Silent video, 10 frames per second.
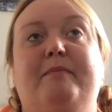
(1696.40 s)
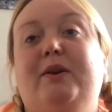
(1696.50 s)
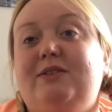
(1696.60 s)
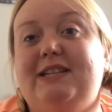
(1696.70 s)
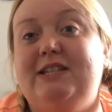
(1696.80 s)

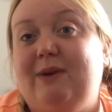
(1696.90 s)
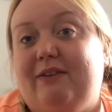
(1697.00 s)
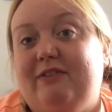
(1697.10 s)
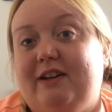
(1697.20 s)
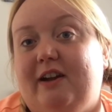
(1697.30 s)
mostly to
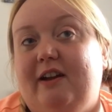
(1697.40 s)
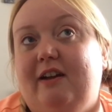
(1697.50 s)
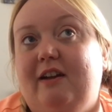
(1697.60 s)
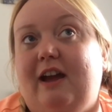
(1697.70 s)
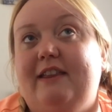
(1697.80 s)
Africa.
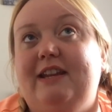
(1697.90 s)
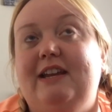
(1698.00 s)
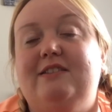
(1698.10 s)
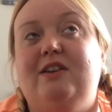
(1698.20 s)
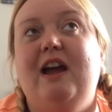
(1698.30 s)
I think
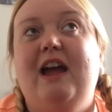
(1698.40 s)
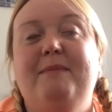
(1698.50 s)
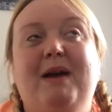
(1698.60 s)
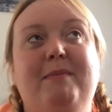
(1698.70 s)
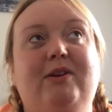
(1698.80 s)
it
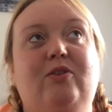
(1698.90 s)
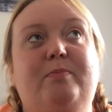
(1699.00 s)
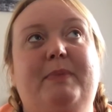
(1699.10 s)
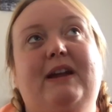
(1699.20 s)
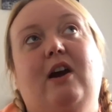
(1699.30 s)
might be
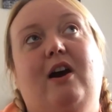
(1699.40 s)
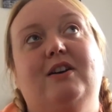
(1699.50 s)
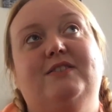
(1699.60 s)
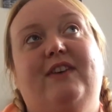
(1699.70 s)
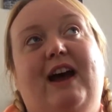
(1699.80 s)
called Big
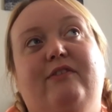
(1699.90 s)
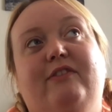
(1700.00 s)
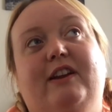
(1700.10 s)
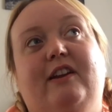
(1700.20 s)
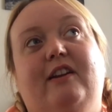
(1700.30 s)
Hearts for
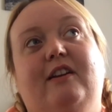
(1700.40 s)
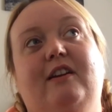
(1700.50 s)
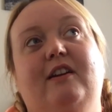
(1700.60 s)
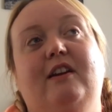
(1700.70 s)
Africa.